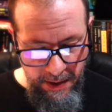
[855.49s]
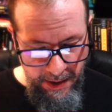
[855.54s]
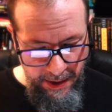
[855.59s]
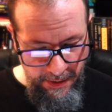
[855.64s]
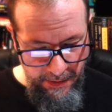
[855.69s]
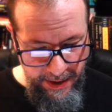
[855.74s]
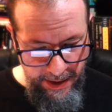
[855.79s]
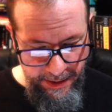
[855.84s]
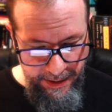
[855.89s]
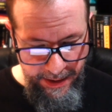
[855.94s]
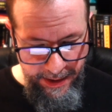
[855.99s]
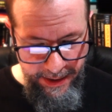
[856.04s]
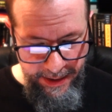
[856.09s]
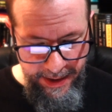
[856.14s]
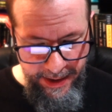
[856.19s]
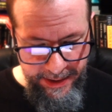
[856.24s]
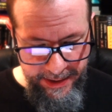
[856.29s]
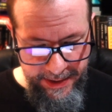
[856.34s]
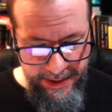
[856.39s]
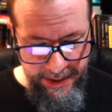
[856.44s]
All right,
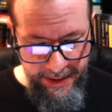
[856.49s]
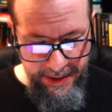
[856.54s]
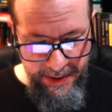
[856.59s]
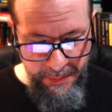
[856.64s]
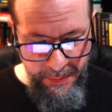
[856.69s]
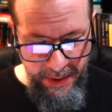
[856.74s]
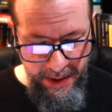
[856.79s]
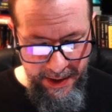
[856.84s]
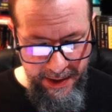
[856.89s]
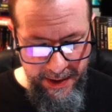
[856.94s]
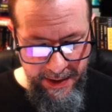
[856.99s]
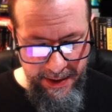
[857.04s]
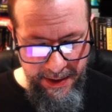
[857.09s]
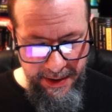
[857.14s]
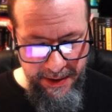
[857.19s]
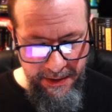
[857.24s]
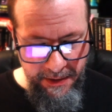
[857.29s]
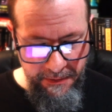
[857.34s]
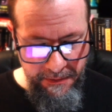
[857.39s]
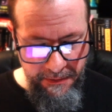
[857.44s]
next up, I
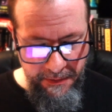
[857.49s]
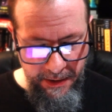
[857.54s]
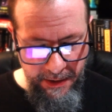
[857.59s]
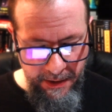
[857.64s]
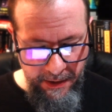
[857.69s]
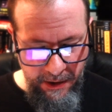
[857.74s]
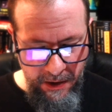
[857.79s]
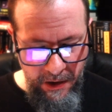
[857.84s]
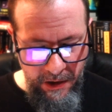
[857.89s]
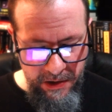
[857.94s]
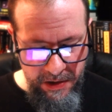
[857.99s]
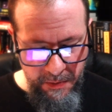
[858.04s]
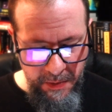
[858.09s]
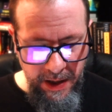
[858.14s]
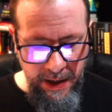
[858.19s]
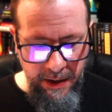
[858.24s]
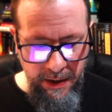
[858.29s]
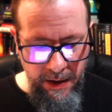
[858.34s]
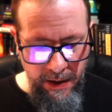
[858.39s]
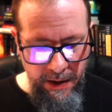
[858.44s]
have a
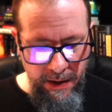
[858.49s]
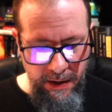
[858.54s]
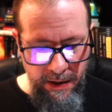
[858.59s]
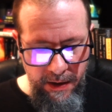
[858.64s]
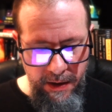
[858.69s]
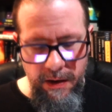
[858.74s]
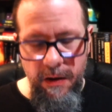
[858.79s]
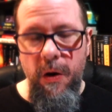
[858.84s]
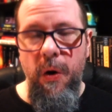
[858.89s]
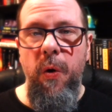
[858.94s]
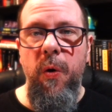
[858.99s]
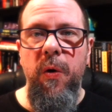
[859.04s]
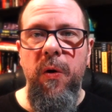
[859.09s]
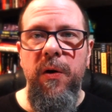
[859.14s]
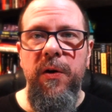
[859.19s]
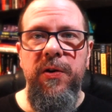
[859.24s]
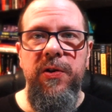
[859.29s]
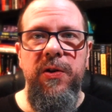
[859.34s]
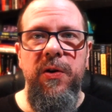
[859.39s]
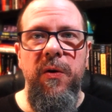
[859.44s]
cosmic
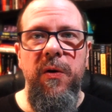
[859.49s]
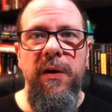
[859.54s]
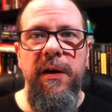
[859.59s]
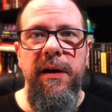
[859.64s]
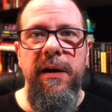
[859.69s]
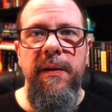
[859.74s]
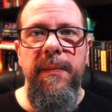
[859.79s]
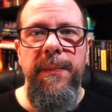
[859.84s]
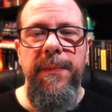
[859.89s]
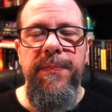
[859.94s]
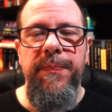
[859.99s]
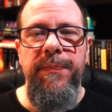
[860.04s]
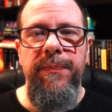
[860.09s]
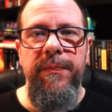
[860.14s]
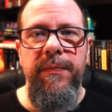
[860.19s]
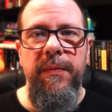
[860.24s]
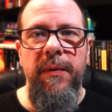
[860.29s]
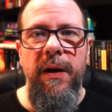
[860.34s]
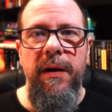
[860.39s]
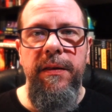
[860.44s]
horror story
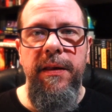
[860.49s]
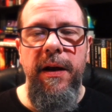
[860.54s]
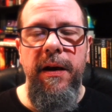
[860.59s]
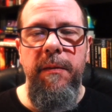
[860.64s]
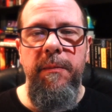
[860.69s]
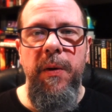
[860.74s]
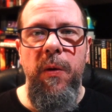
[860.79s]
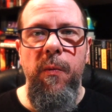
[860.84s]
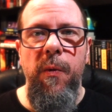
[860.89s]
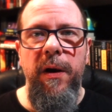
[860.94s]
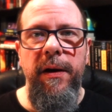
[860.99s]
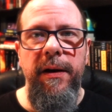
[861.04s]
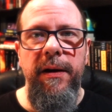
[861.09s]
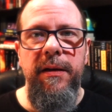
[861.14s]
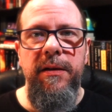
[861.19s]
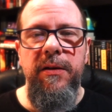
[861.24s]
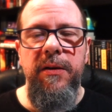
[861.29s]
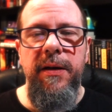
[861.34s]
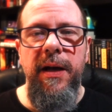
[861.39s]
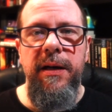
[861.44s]
that I've been wanting
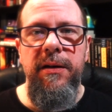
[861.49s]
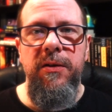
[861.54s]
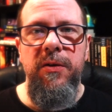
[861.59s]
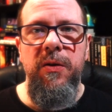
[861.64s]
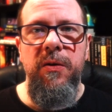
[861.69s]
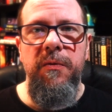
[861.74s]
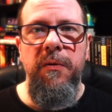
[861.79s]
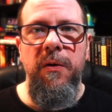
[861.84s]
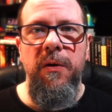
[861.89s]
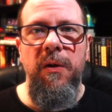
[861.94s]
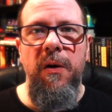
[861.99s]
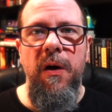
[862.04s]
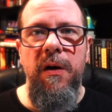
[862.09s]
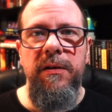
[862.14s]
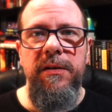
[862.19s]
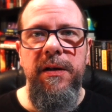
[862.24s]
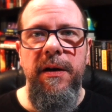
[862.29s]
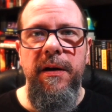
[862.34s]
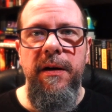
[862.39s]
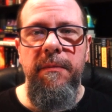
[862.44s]
to get to for a
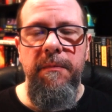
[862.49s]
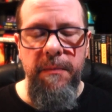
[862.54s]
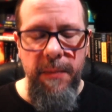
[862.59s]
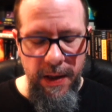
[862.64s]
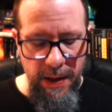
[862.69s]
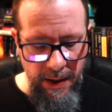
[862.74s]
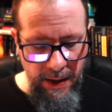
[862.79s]
long time.